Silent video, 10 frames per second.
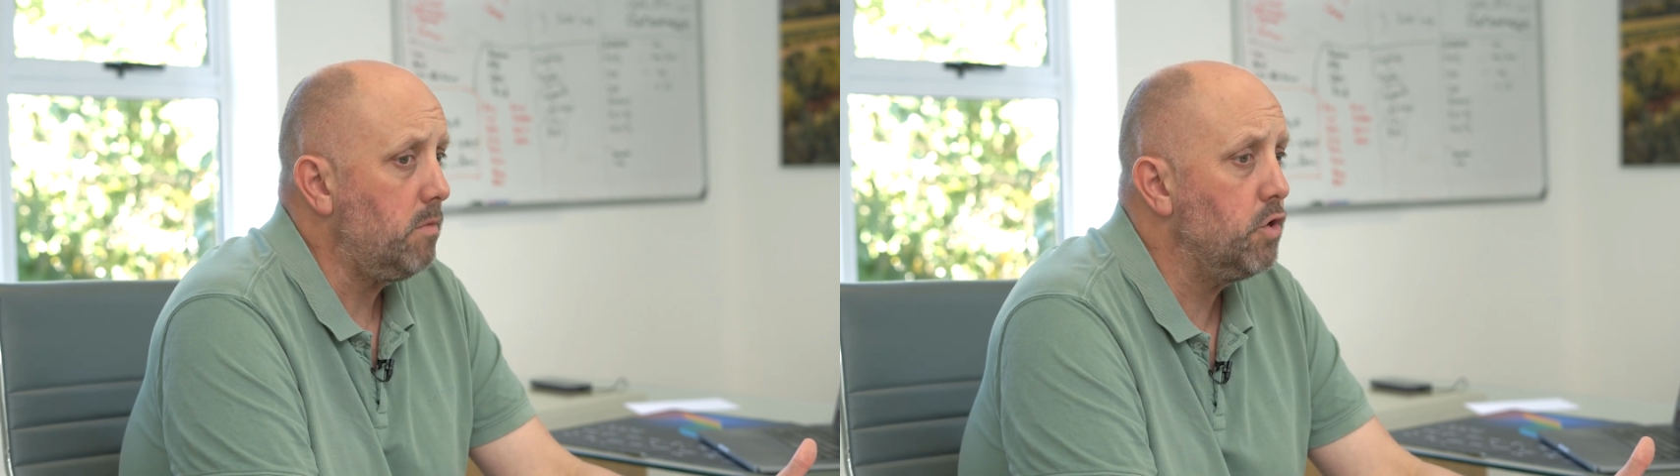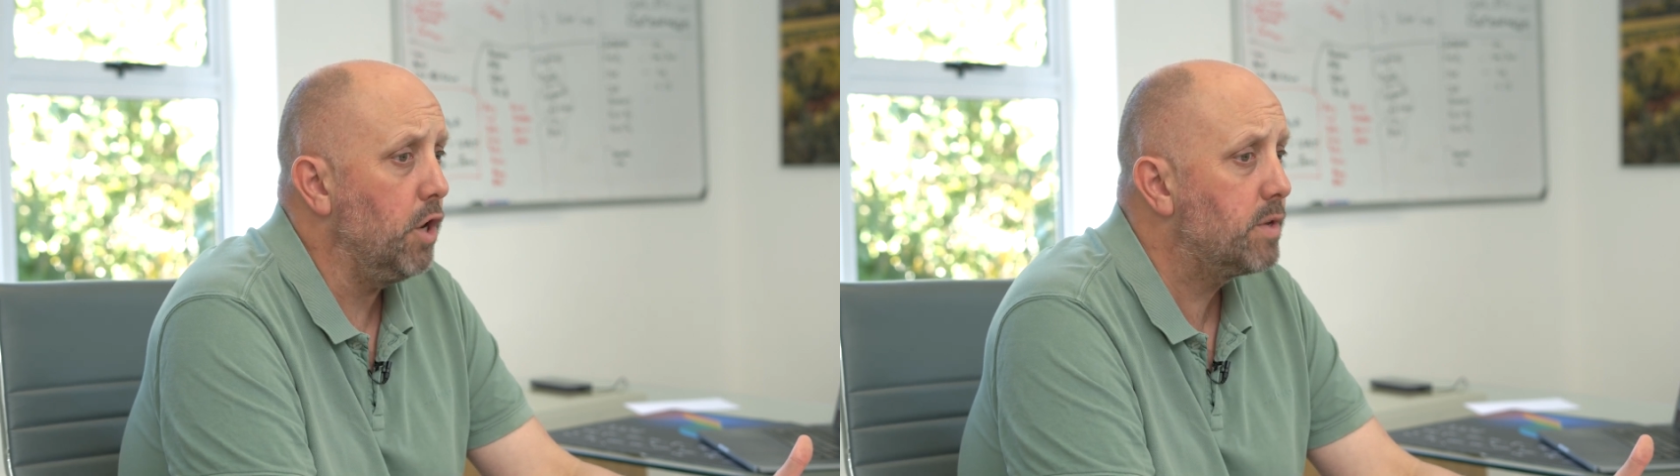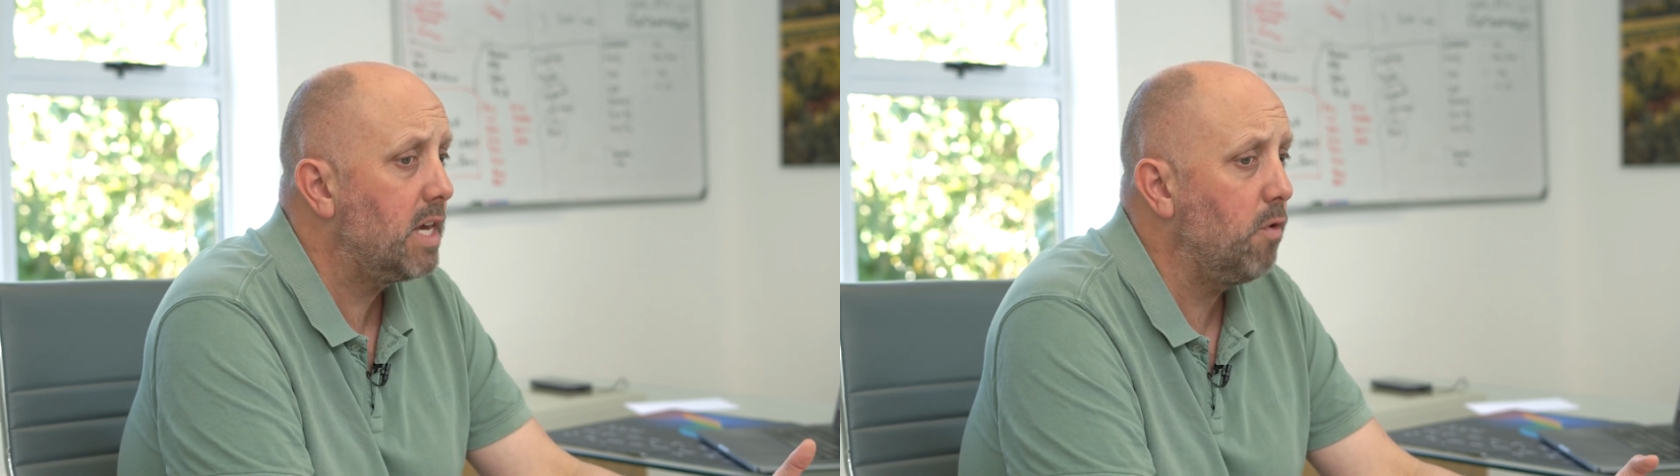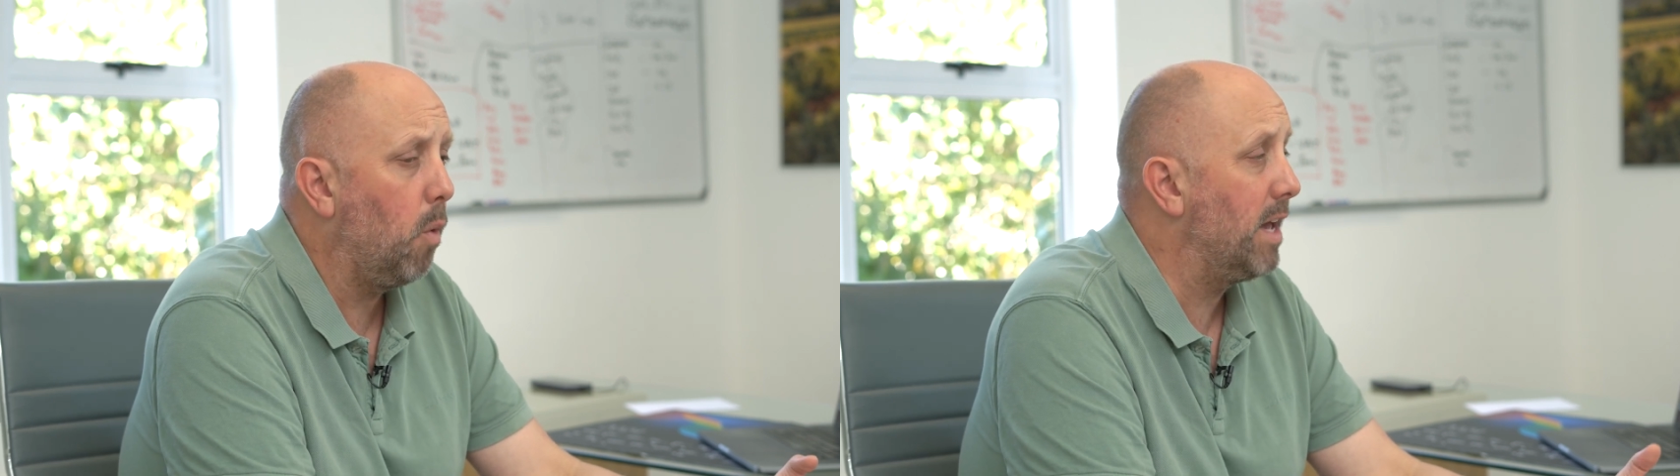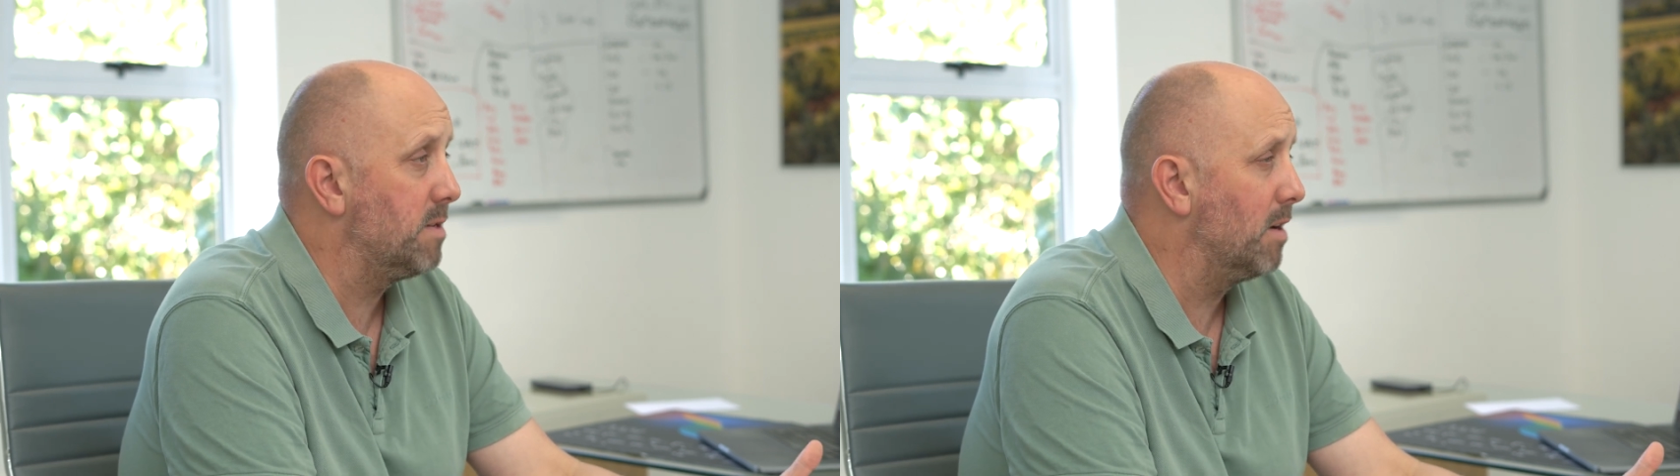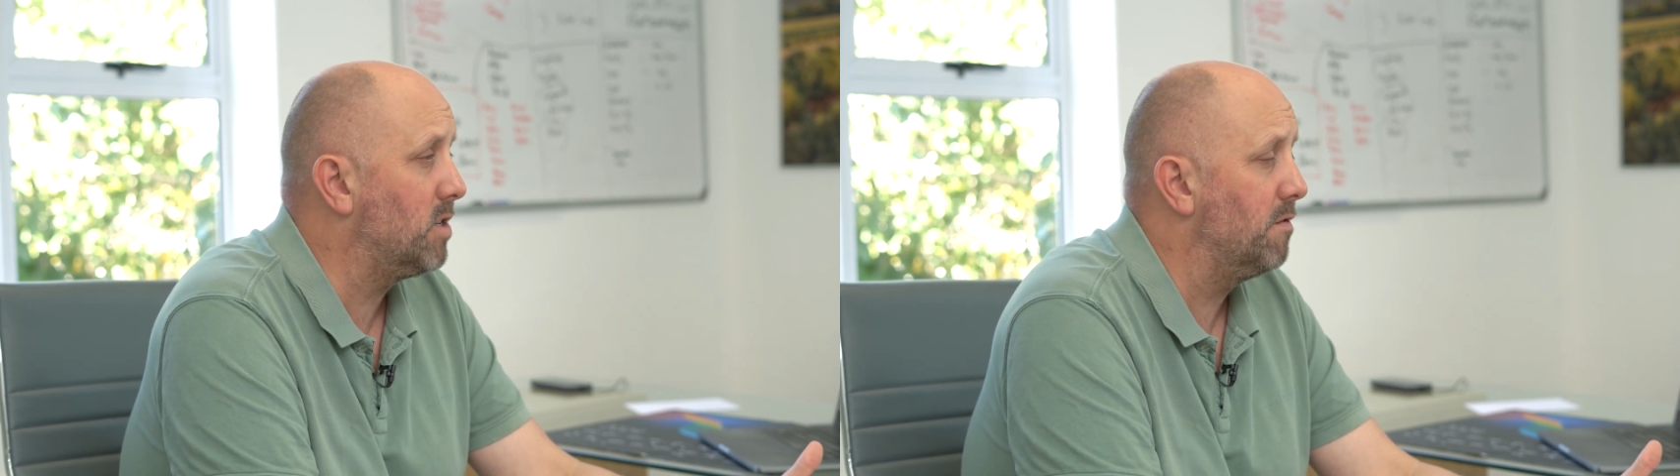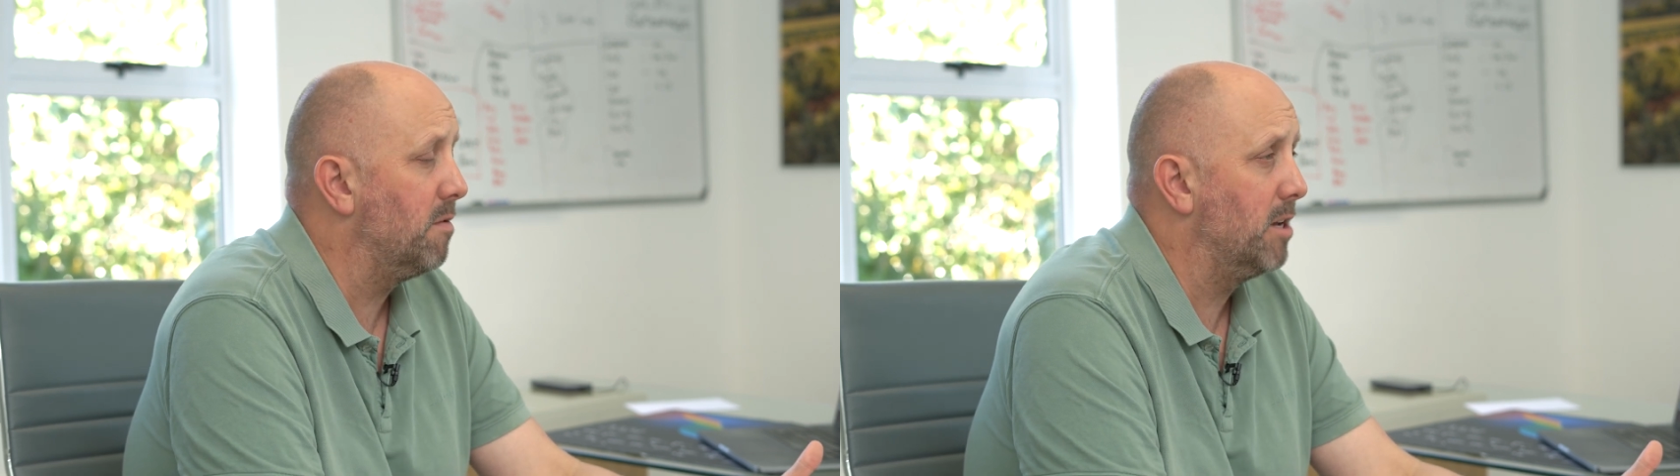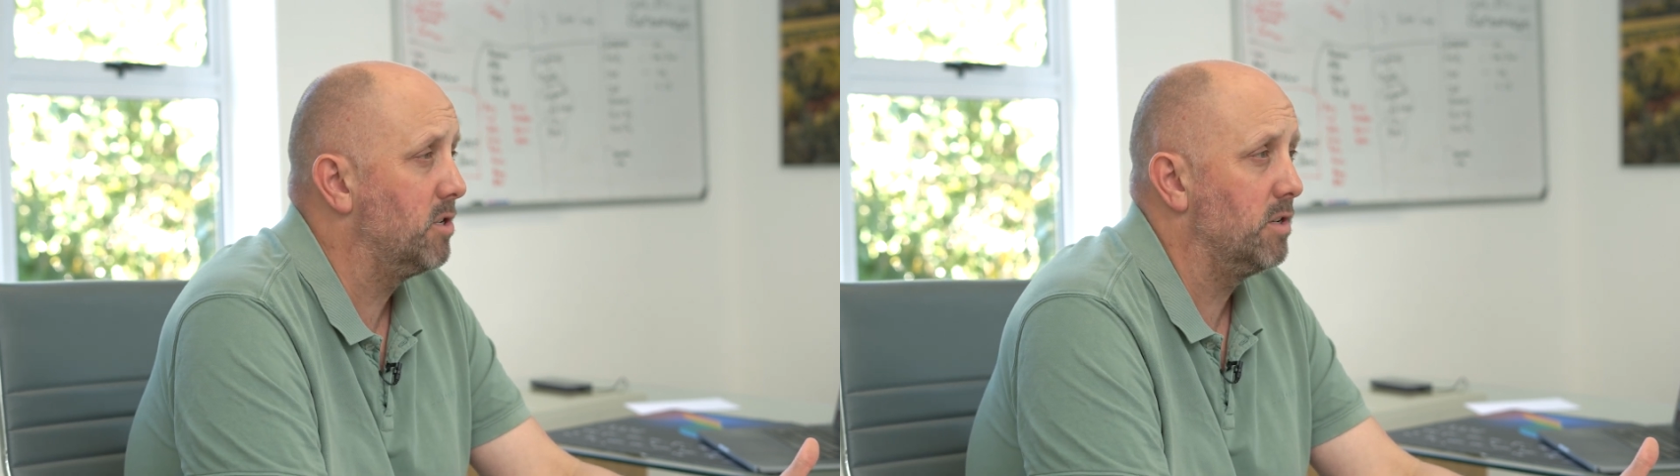give away as much
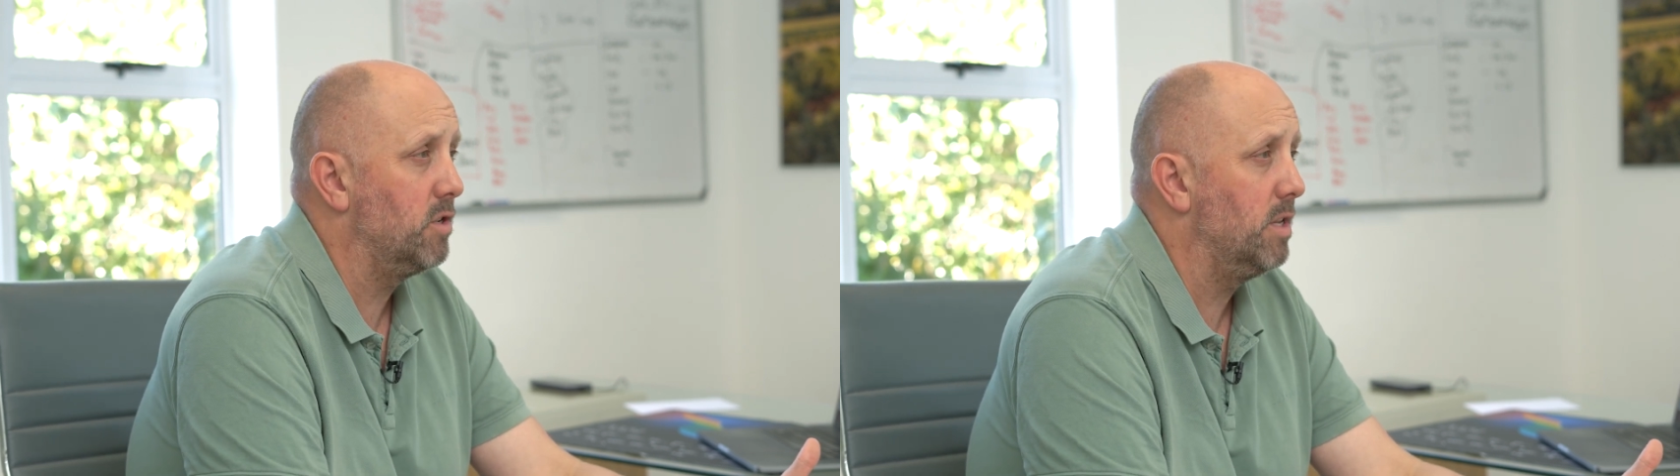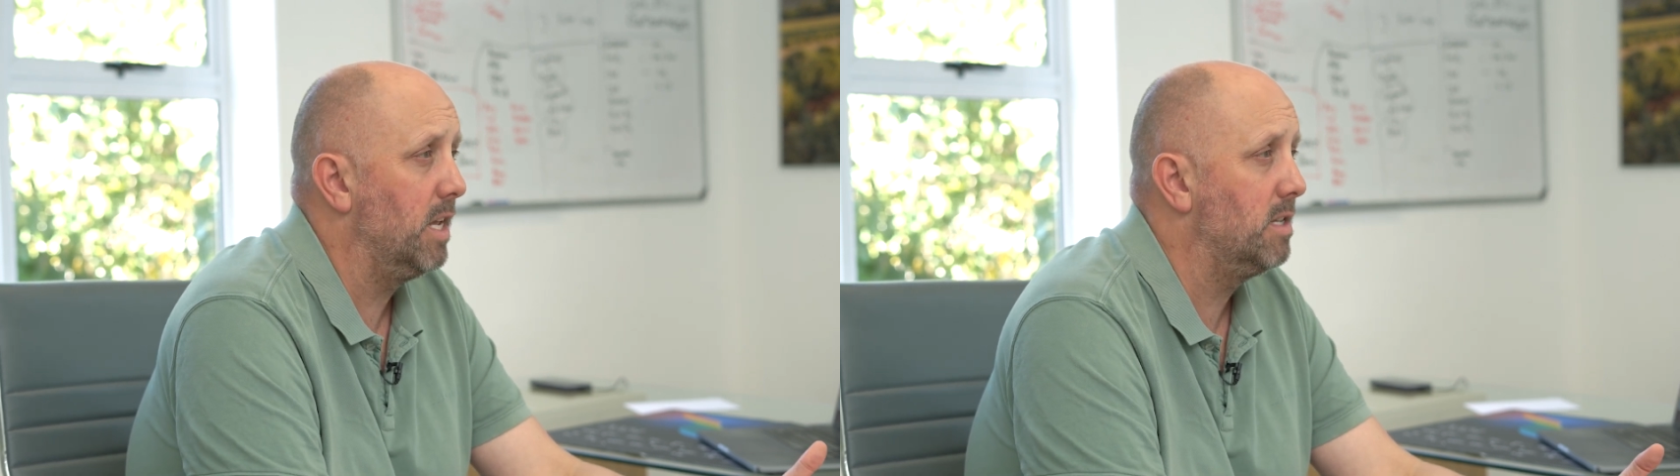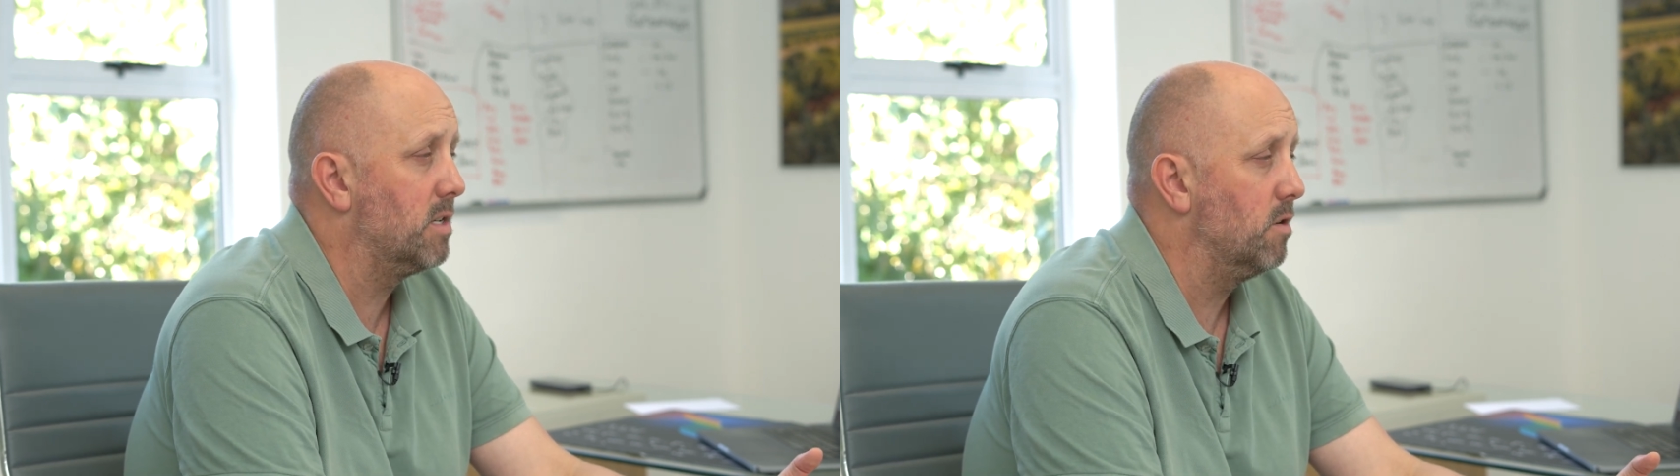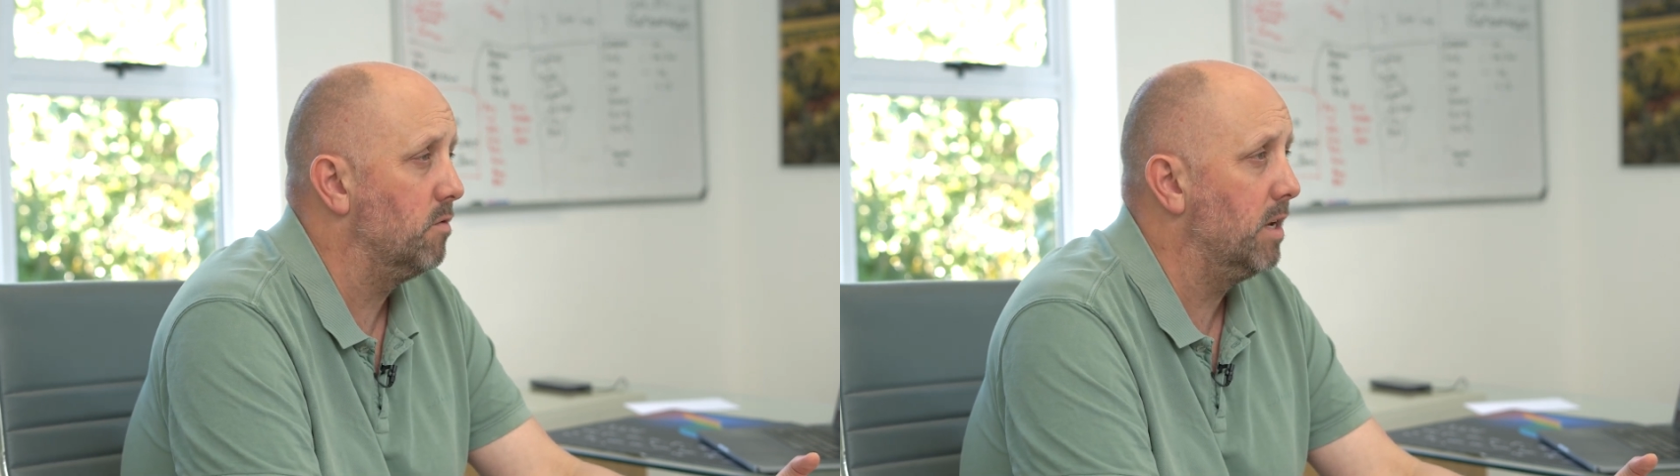information as you need to,